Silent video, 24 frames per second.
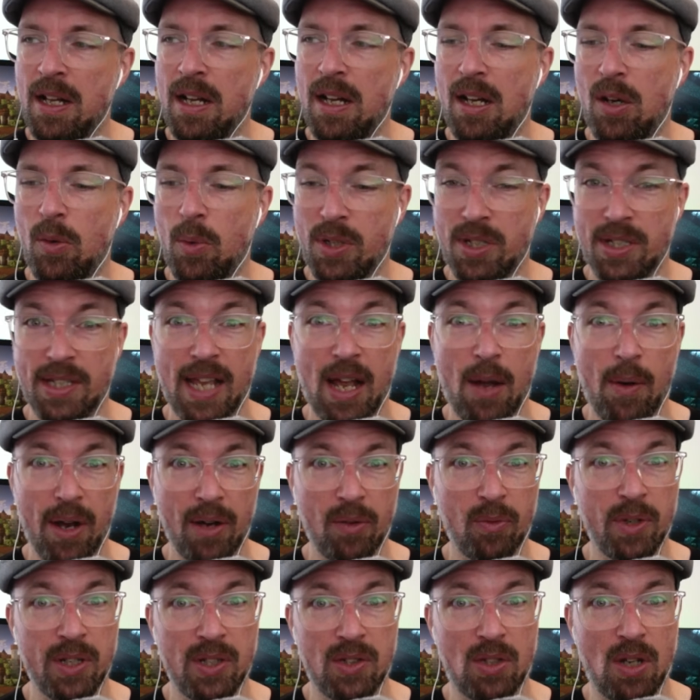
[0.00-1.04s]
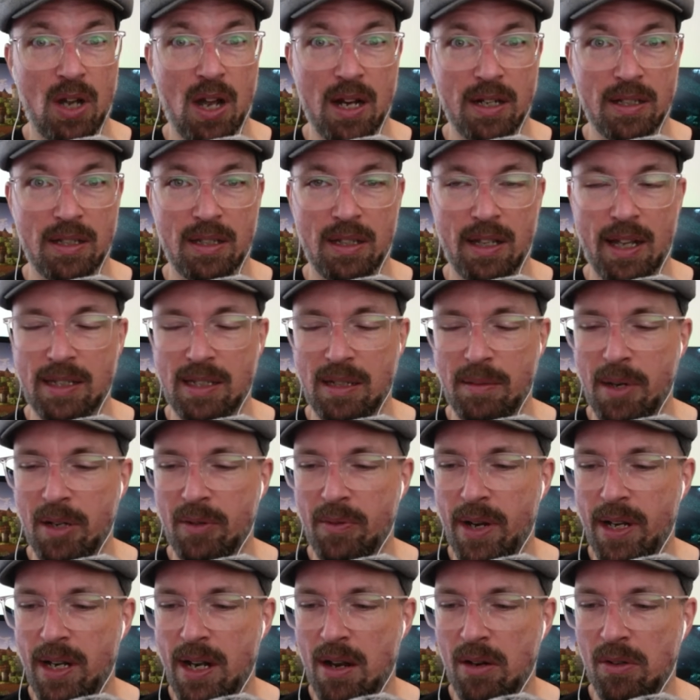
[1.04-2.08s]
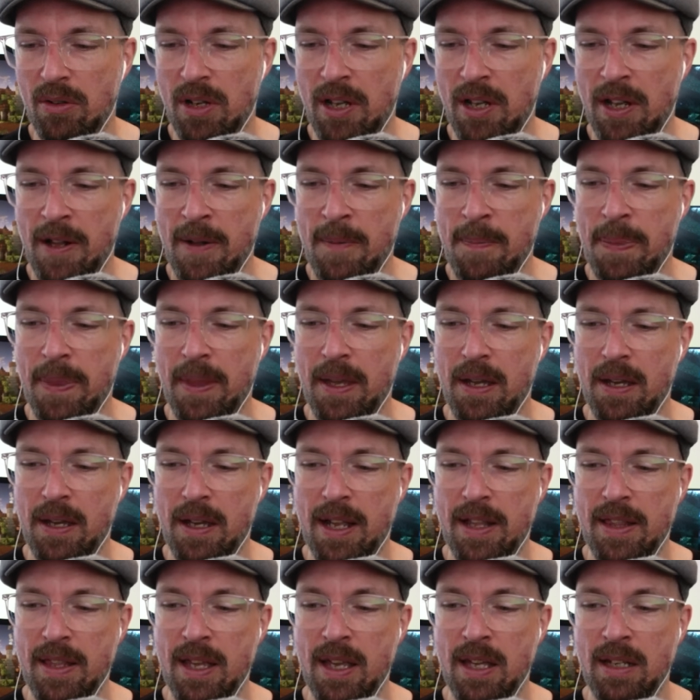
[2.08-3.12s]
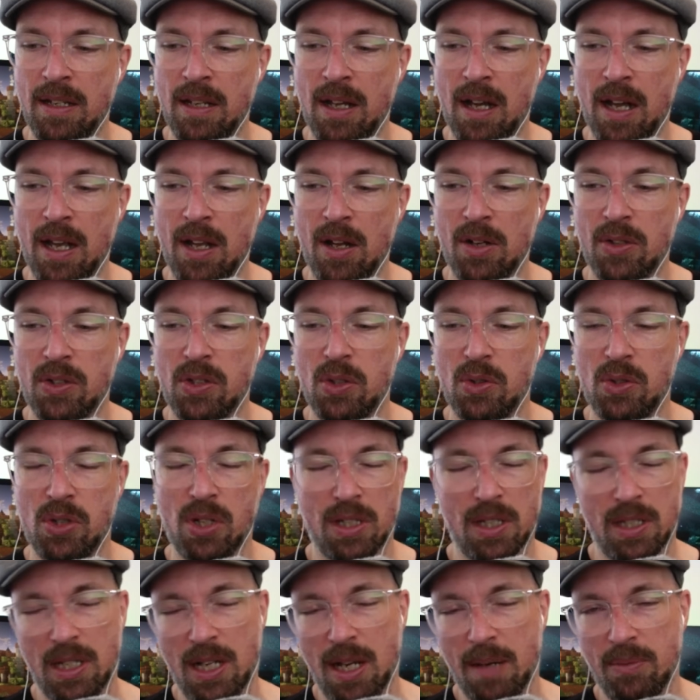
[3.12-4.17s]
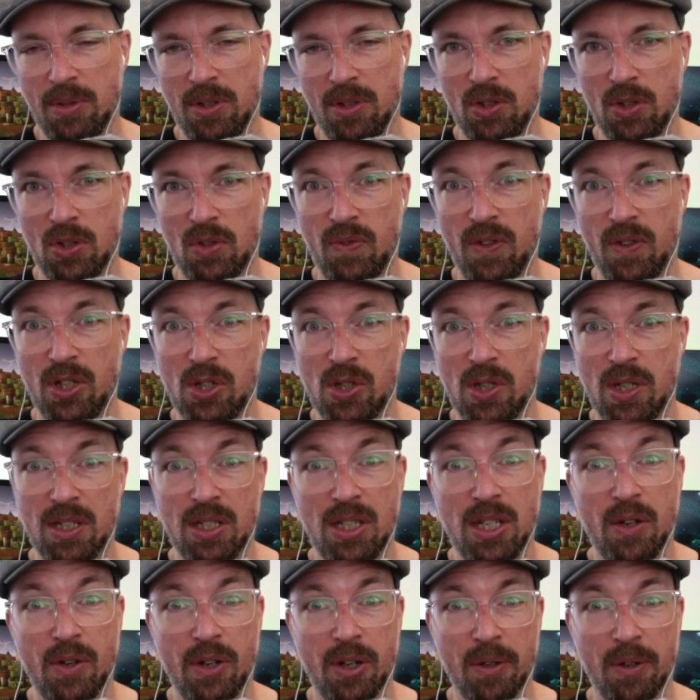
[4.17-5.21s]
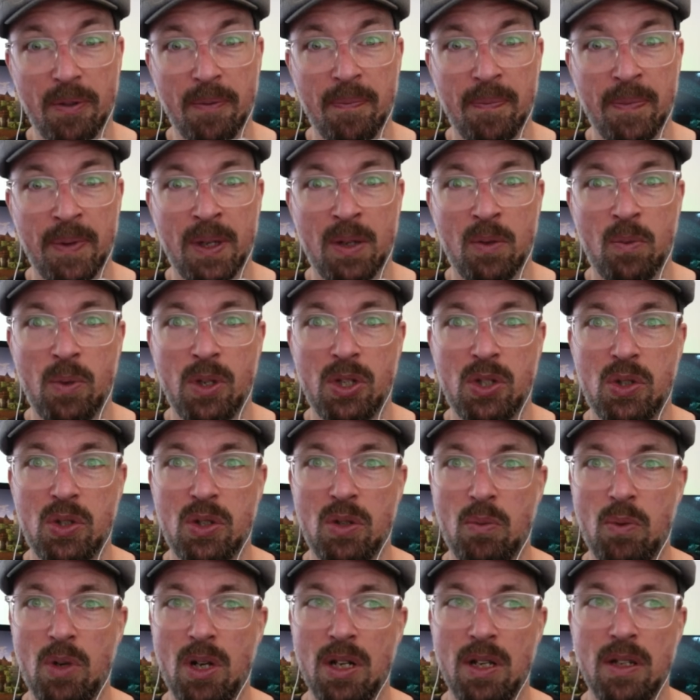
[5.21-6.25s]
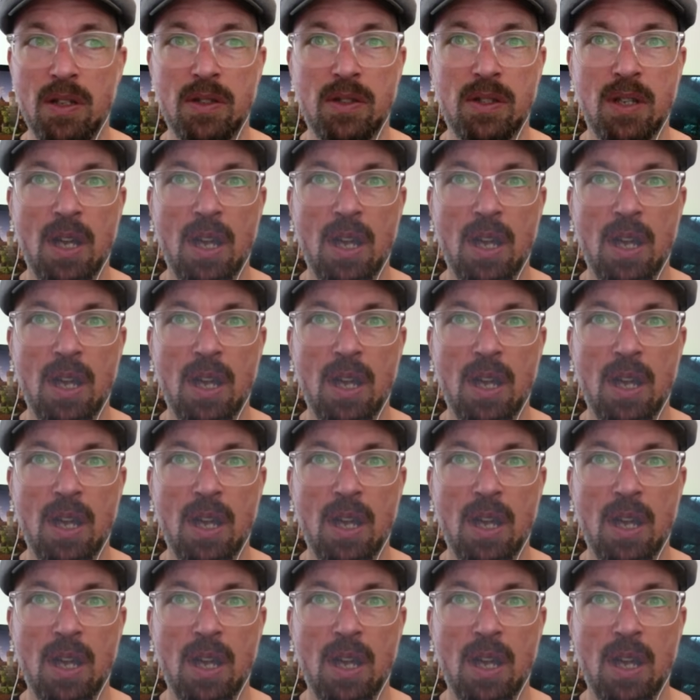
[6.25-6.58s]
which is how I restocked the last time I ran out. And then I also took the time to just finish the interior, which was